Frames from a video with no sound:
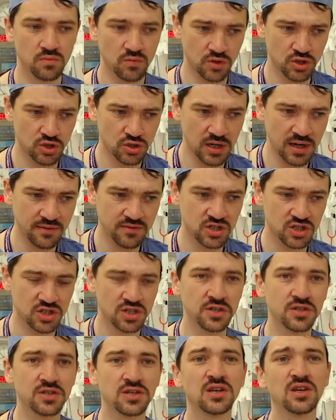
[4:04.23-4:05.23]
Once you have a
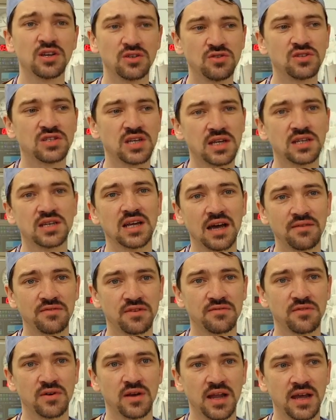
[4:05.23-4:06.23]
shunt, you tend to have
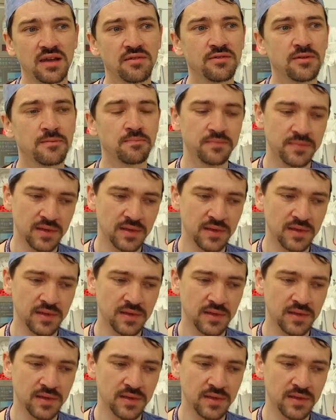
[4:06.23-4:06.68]
it for life.